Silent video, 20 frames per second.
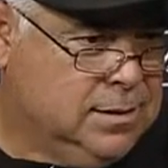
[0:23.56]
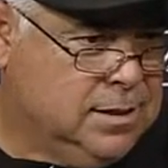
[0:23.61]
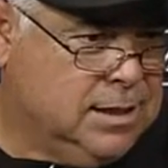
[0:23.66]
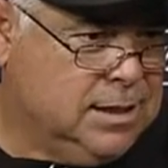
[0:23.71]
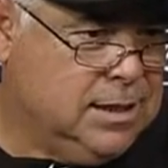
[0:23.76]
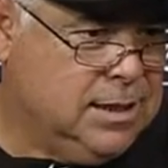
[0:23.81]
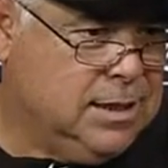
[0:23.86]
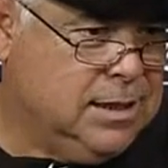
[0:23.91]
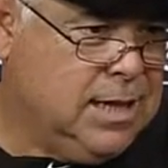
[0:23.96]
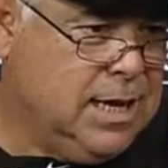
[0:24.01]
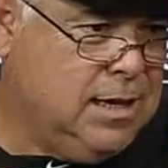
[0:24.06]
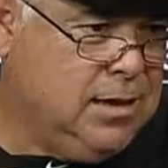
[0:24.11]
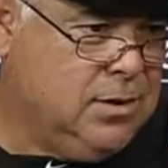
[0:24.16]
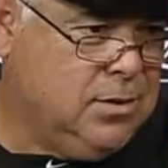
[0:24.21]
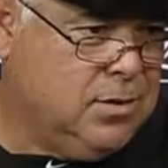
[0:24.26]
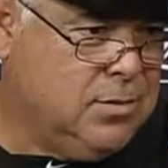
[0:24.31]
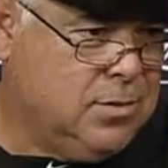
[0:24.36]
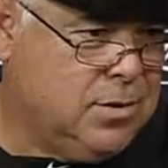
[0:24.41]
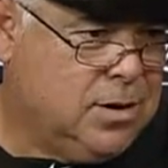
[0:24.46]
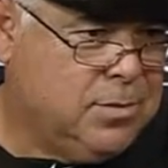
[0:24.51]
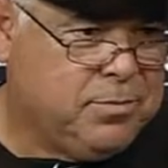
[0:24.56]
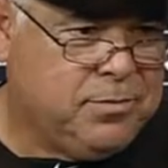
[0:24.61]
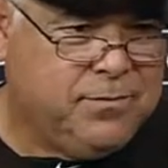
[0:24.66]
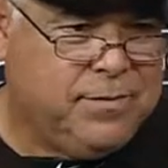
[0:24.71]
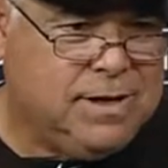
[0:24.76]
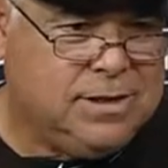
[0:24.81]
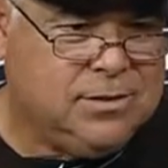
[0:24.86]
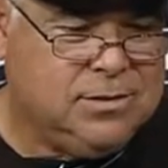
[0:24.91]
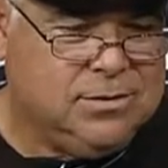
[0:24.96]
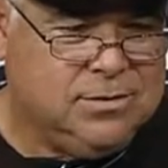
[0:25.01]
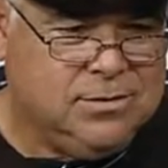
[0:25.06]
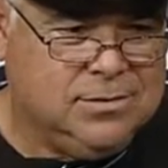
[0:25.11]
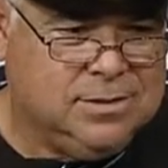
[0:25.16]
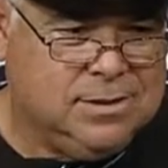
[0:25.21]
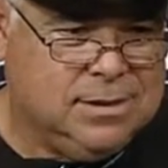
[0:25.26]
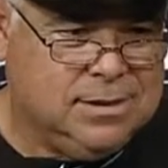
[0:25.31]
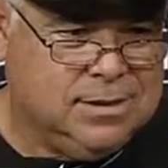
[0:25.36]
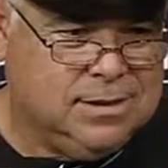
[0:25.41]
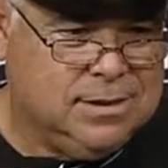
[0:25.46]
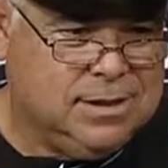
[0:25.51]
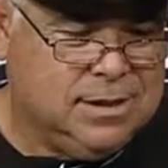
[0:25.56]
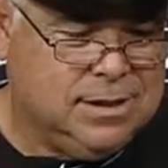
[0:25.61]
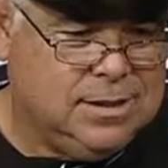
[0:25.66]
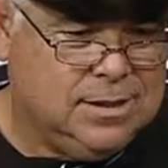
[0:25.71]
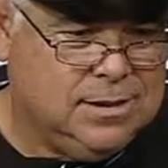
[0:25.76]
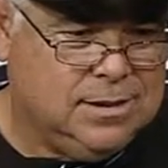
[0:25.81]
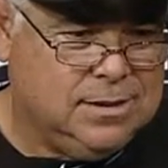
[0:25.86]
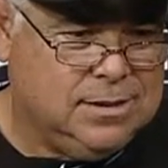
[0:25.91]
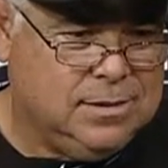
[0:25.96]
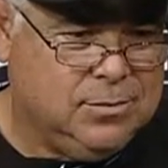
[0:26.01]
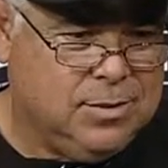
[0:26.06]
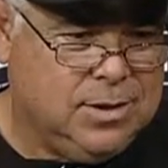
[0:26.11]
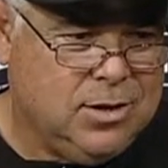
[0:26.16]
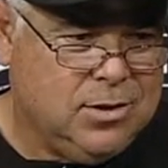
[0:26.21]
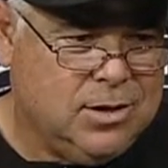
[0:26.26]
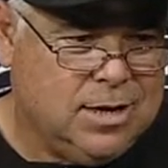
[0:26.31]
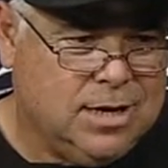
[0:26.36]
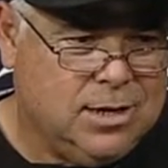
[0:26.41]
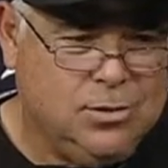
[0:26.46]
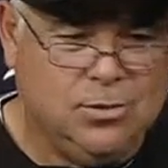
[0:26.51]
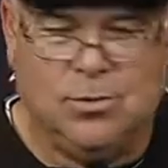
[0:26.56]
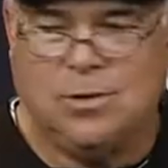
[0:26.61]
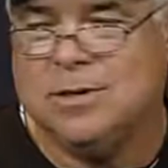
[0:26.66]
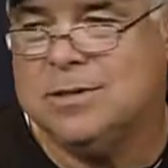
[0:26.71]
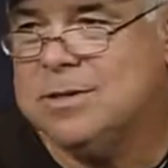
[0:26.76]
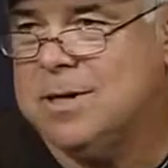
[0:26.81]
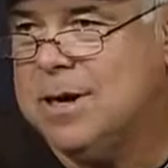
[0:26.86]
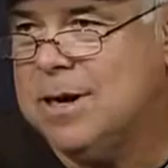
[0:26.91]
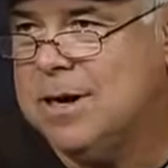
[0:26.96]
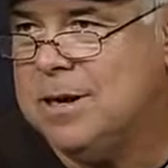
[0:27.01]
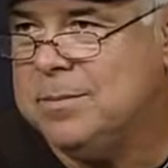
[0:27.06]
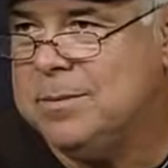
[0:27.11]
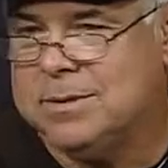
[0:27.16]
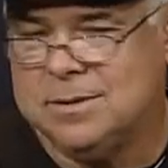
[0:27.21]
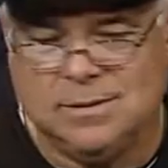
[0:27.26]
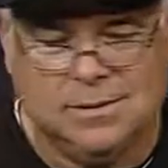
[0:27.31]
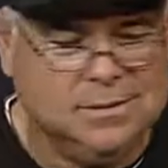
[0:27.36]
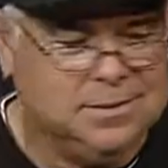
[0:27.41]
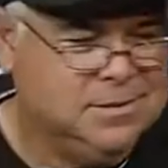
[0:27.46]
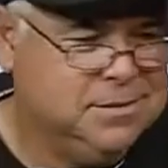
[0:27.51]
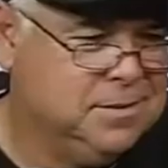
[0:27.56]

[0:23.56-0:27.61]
the end of the day, you know, we're all professionals, and we all got to do our job, and